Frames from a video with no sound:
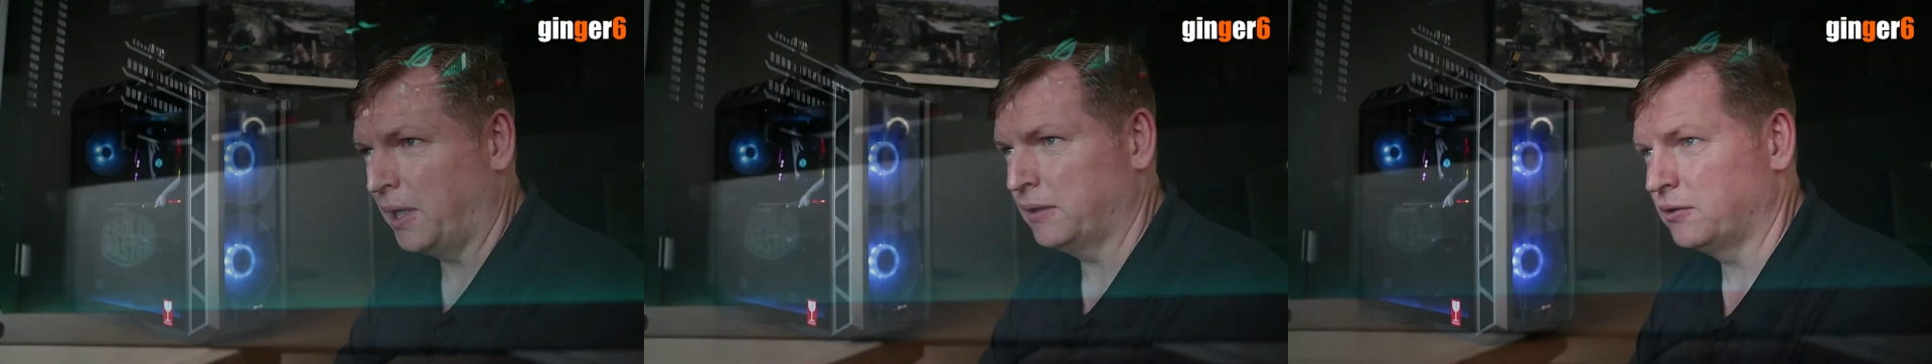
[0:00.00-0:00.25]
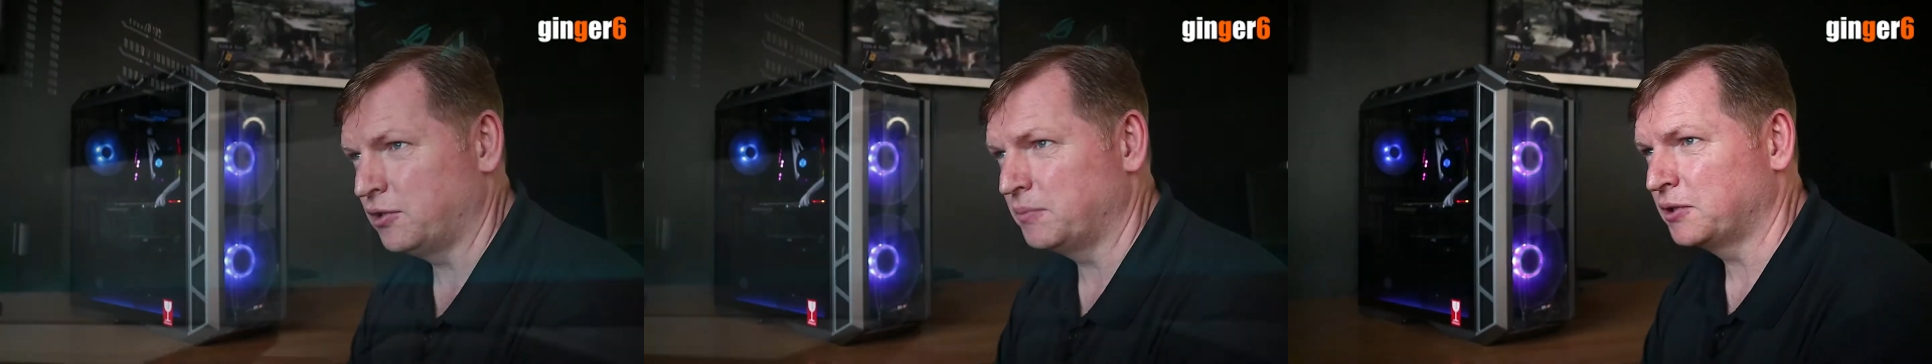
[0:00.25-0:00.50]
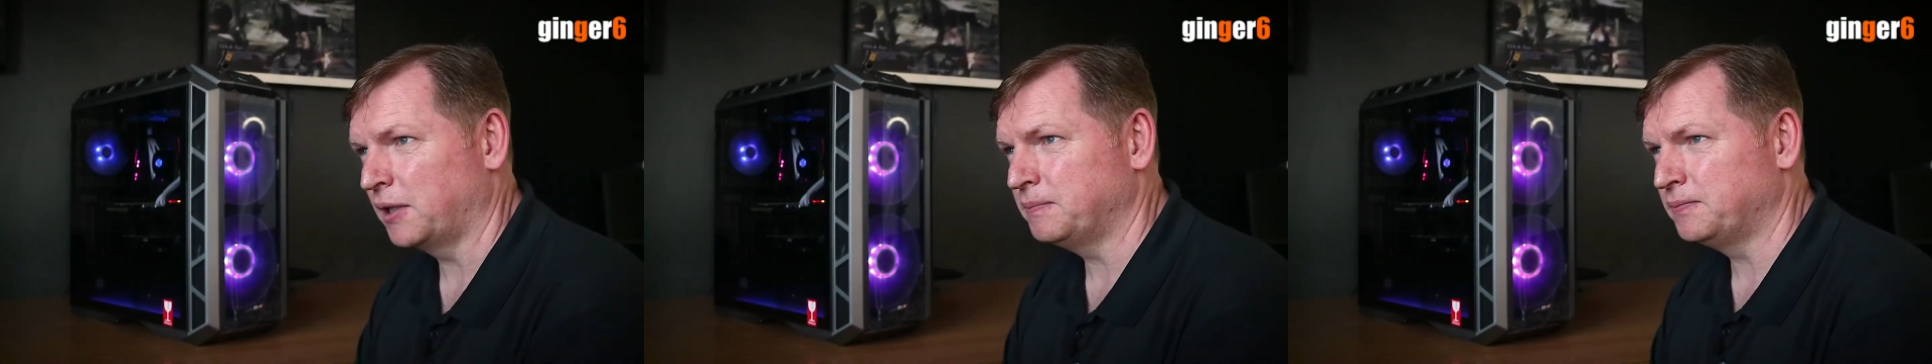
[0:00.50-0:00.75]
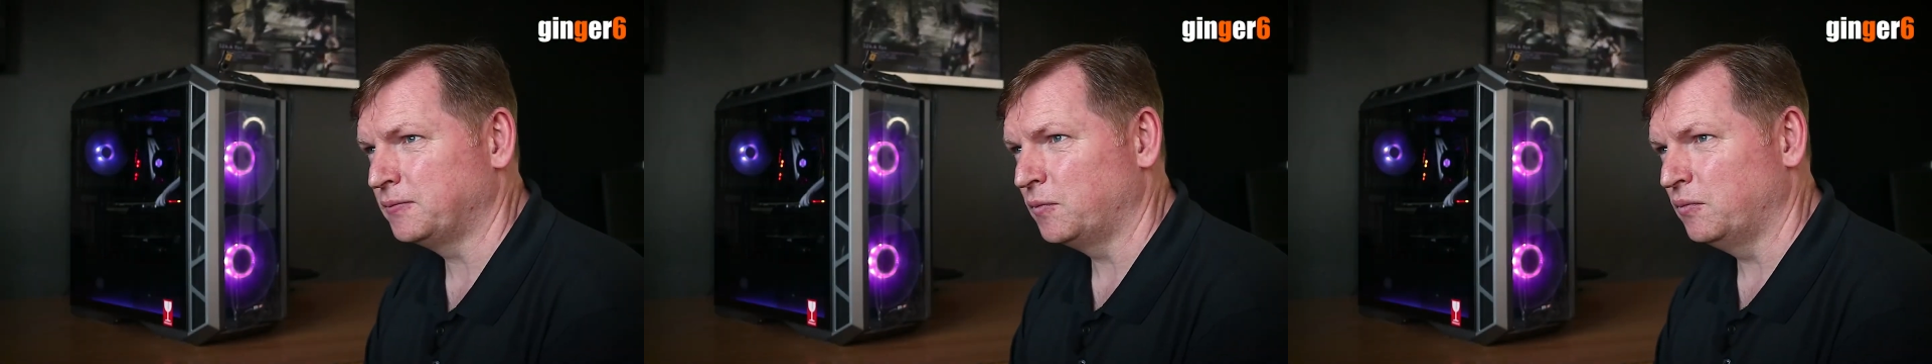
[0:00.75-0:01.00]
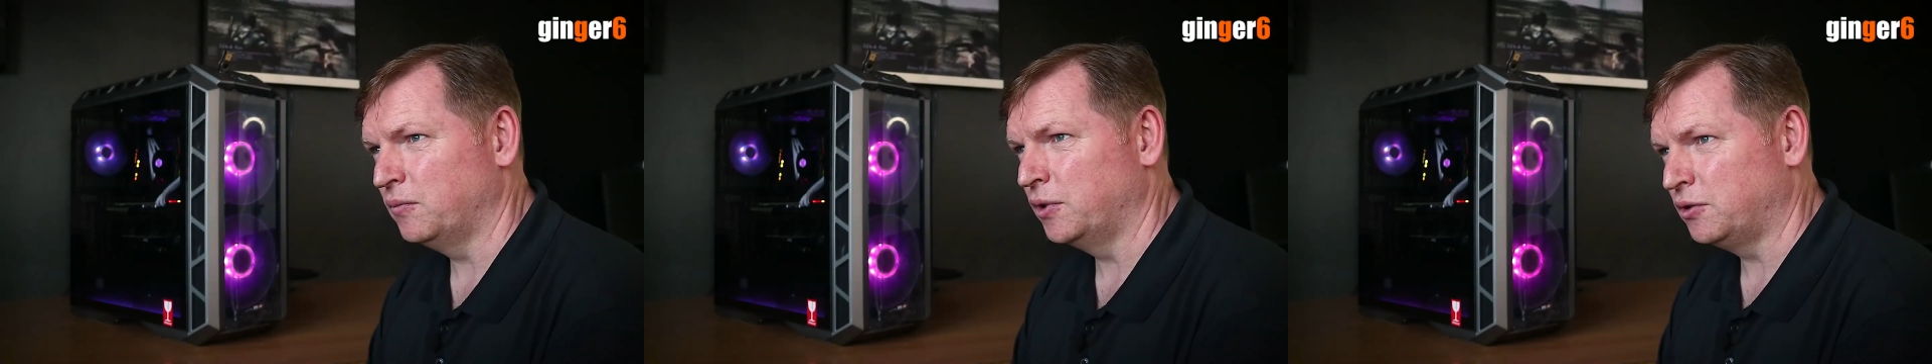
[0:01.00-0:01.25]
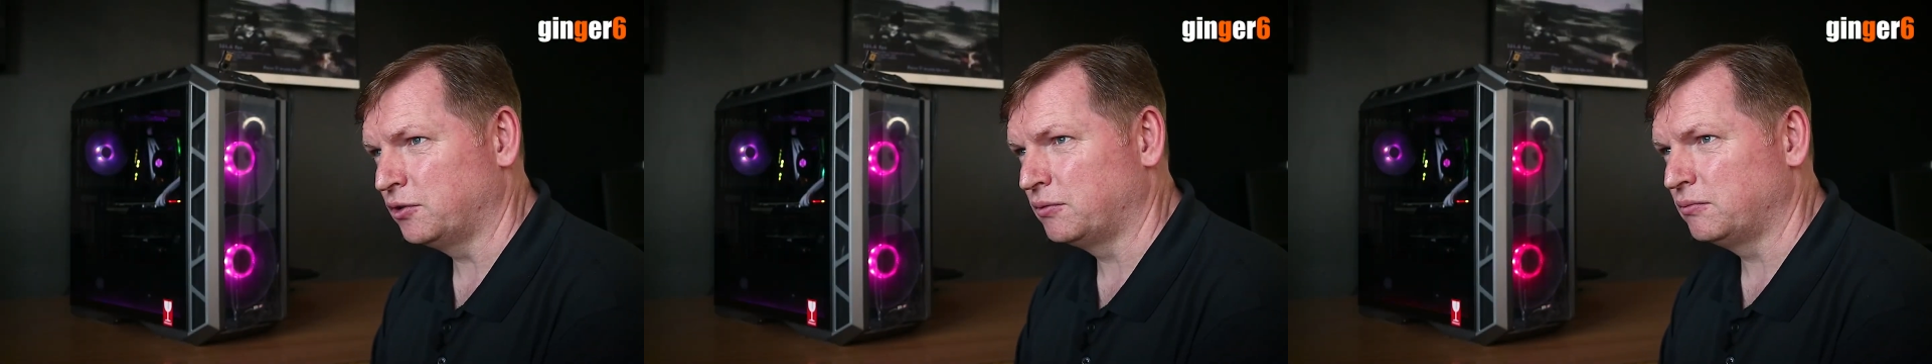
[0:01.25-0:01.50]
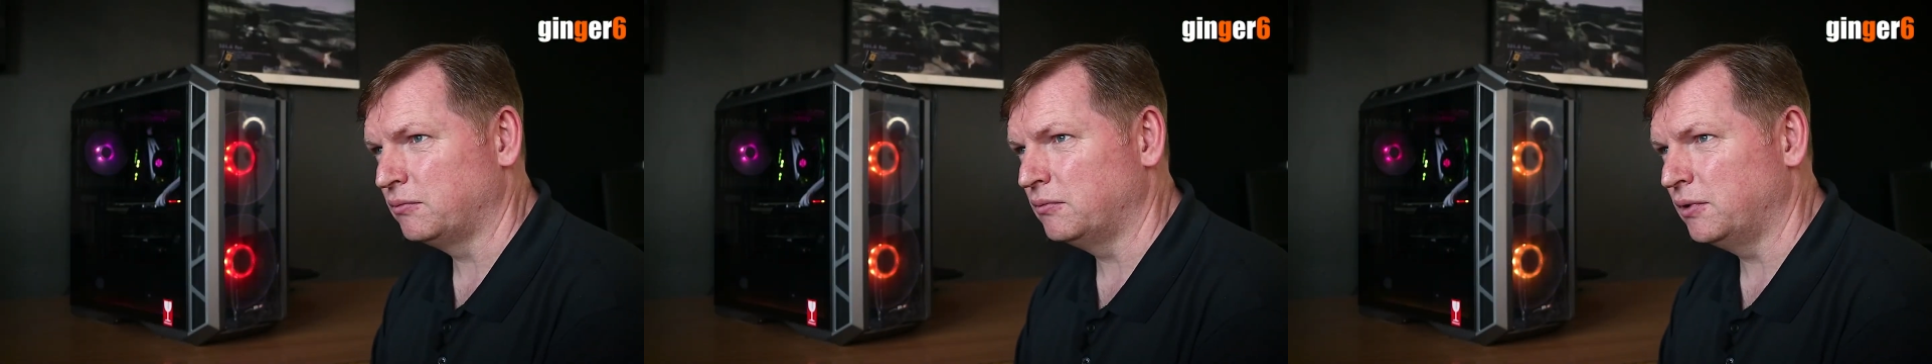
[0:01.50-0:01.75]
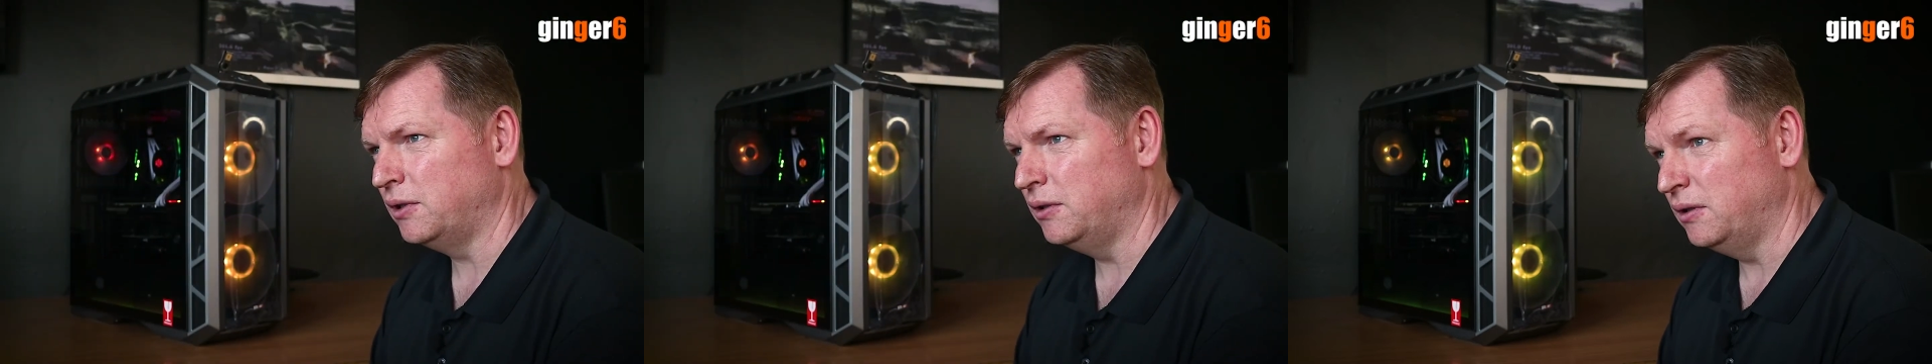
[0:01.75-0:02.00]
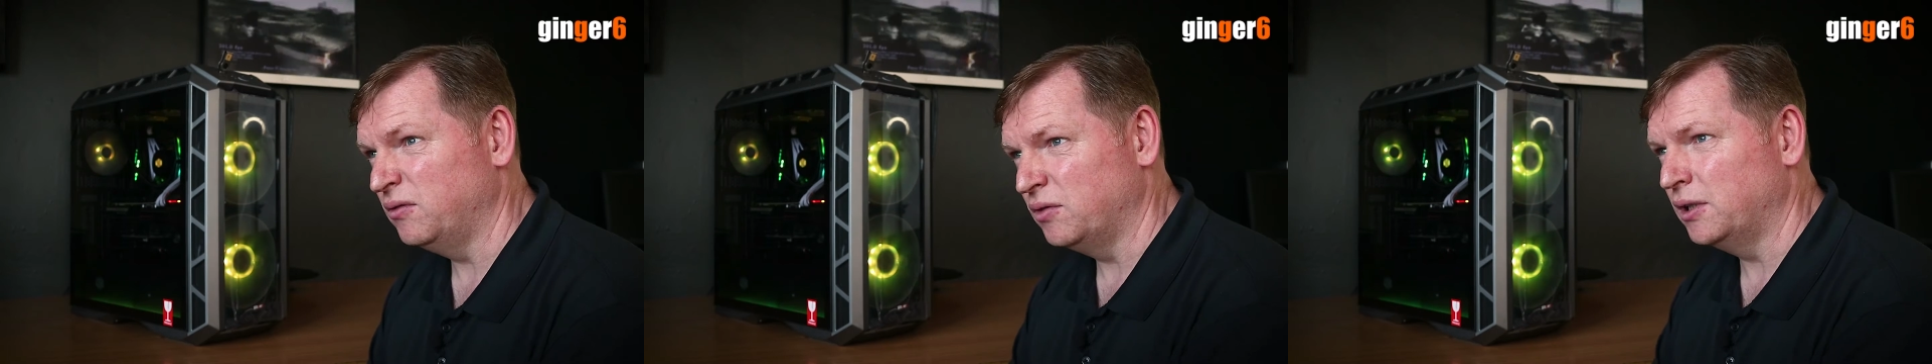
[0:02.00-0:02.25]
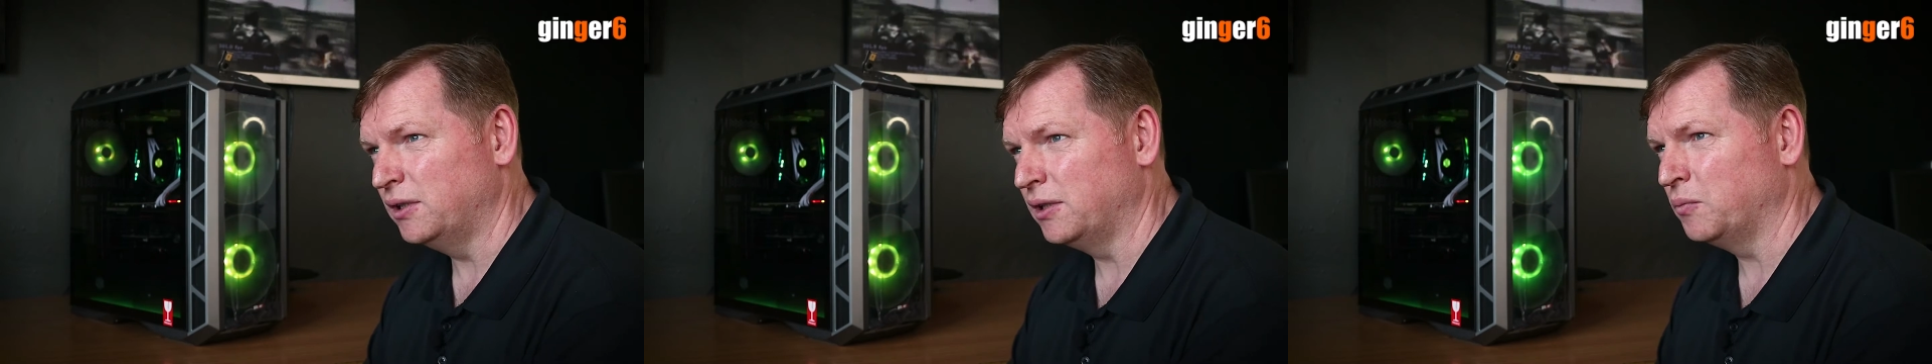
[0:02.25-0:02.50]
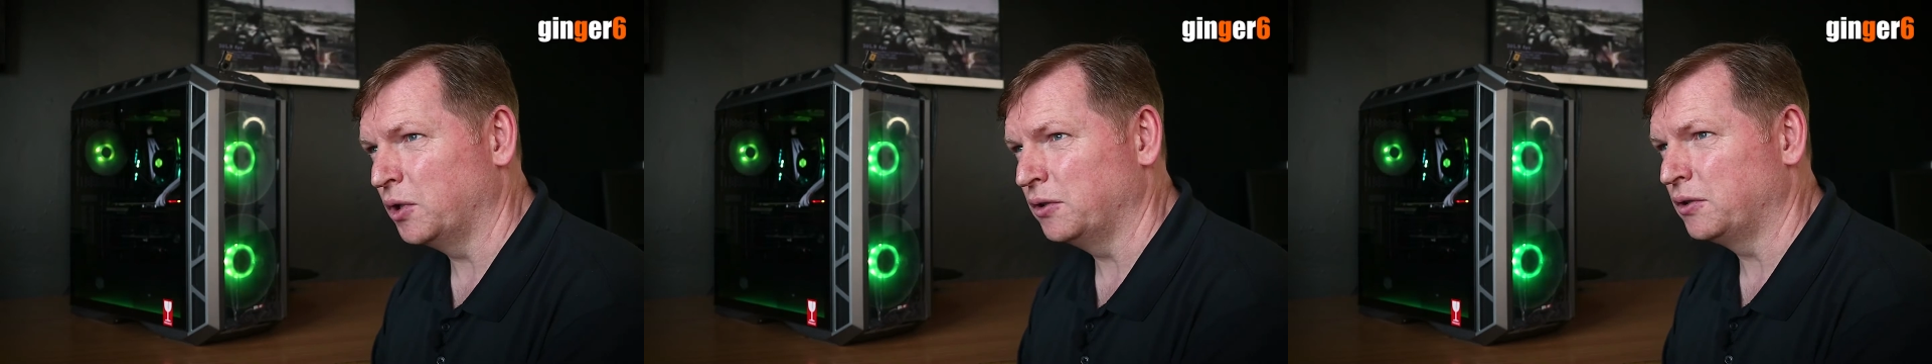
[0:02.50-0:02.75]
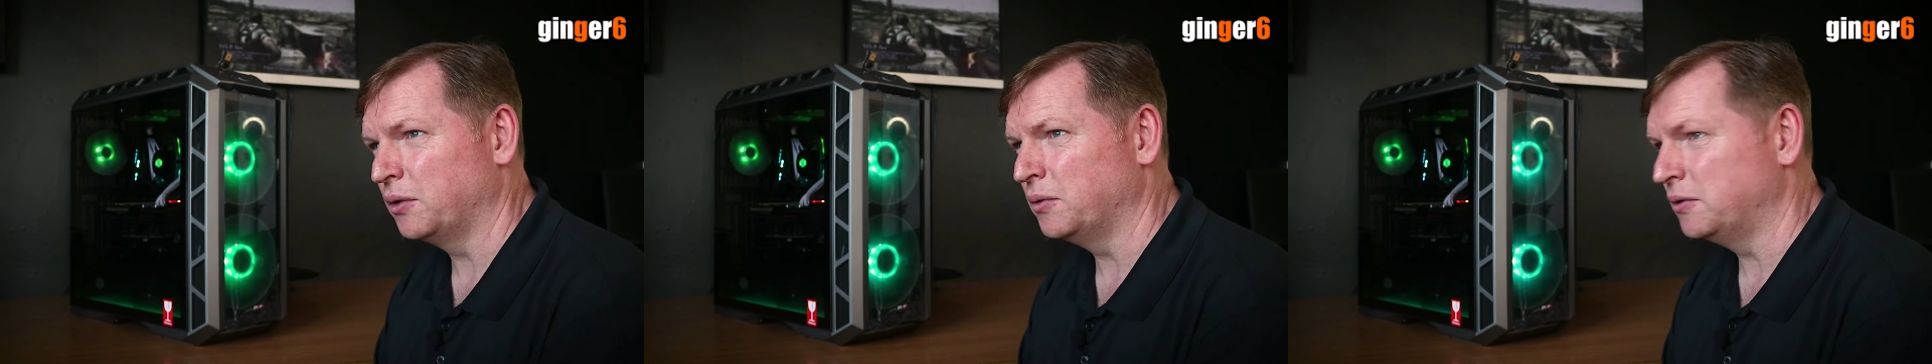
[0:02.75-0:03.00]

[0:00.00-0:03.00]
back a chipset, which he really didn't want to do.